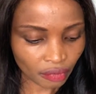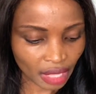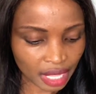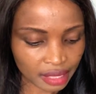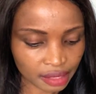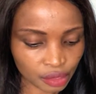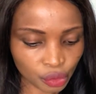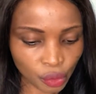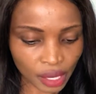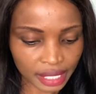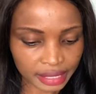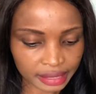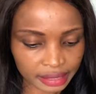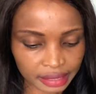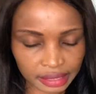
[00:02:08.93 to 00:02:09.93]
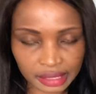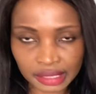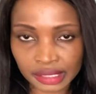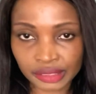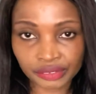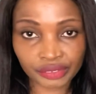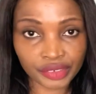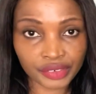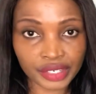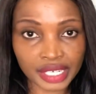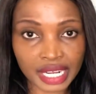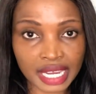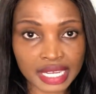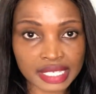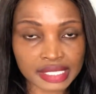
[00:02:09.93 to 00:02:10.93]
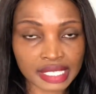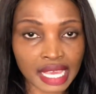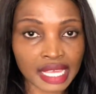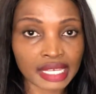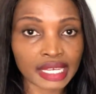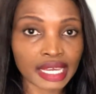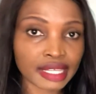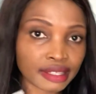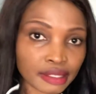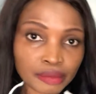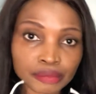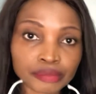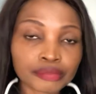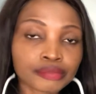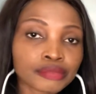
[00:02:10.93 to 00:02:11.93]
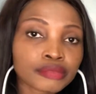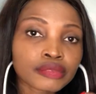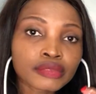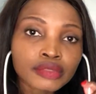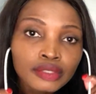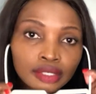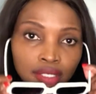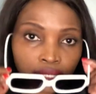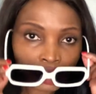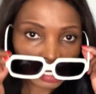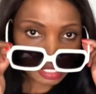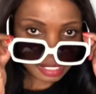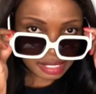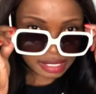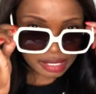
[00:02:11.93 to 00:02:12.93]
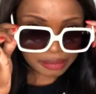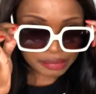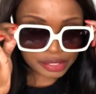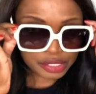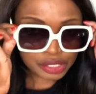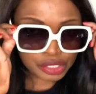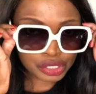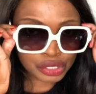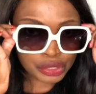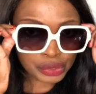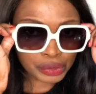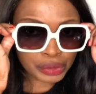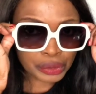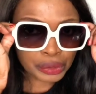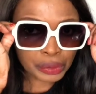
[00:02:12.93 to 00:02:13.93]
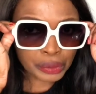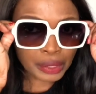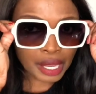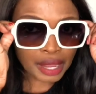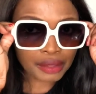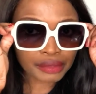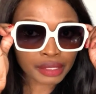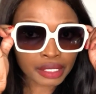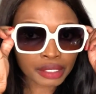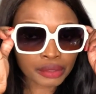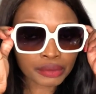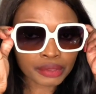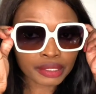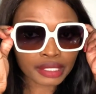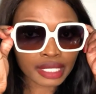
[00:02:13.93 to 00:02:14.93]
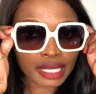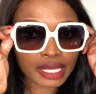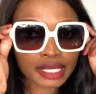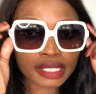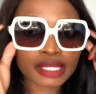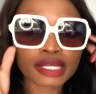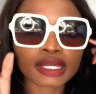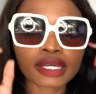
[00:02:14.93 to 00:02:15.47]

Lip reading: the quality is very nice. I like them. Let me just show you how they look like.